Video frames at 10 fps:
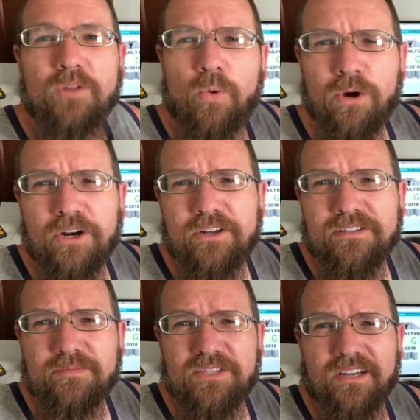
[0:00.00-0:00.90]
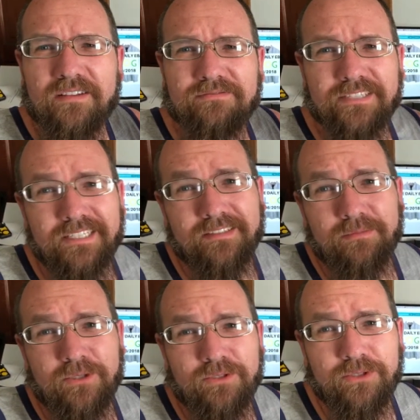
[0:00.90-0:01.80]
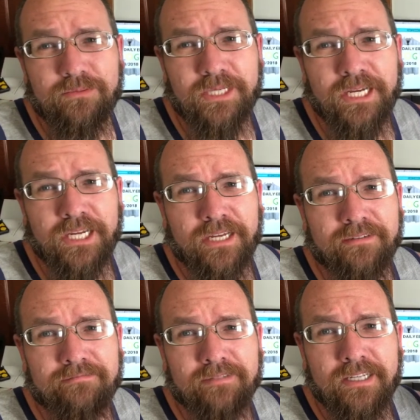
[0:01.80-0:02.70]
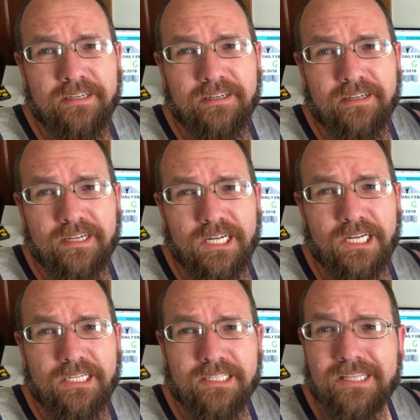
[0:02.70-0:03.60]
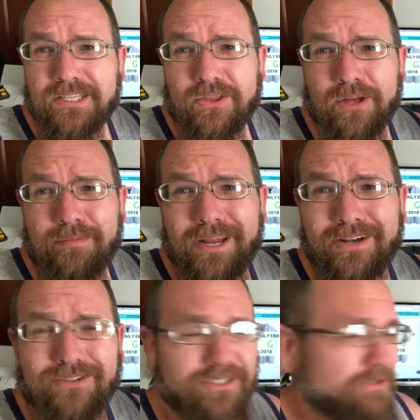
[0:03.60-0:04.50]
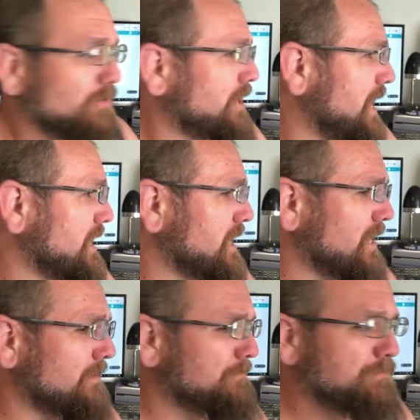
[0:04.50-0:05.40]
working on some stuff, getting some YouTube done, uh, getting thumbnails created.